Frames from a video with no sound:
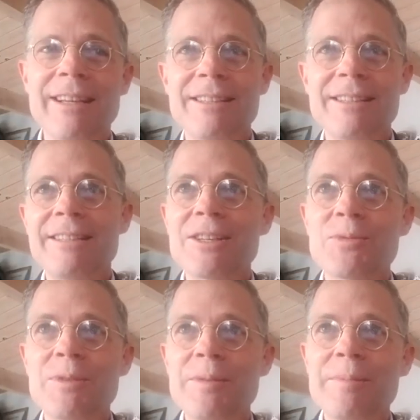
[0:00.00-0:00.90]
it sticks
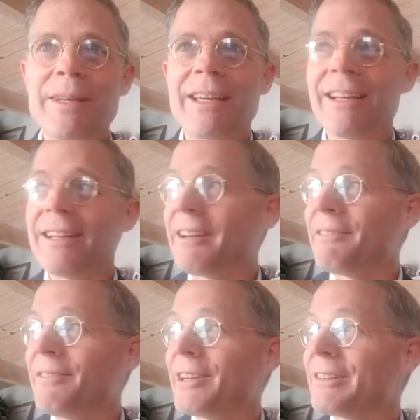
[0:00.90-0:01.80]
with me. And I
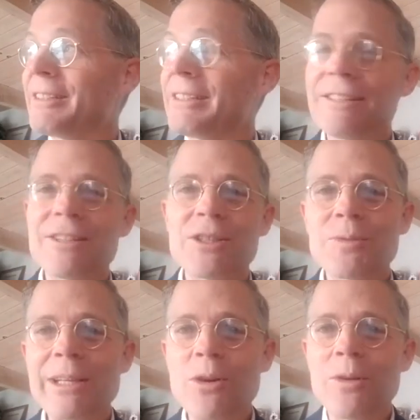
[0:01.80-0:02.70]
figured since it's
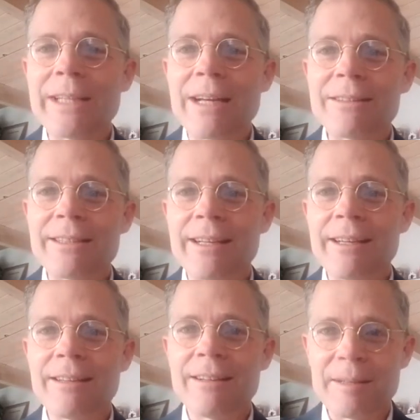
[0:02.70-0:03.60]
really cold out
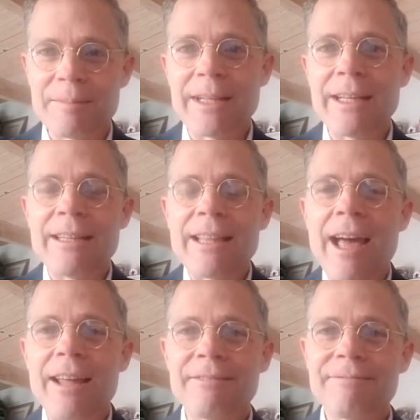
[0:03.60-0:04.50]
today that I'm going to eat
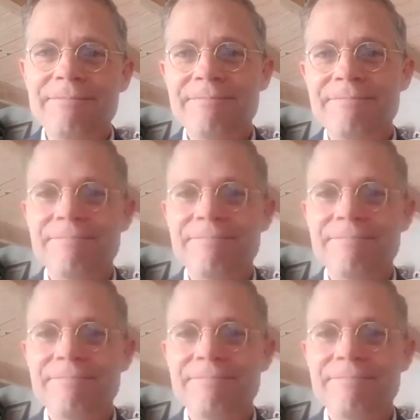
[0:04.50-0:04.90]
that.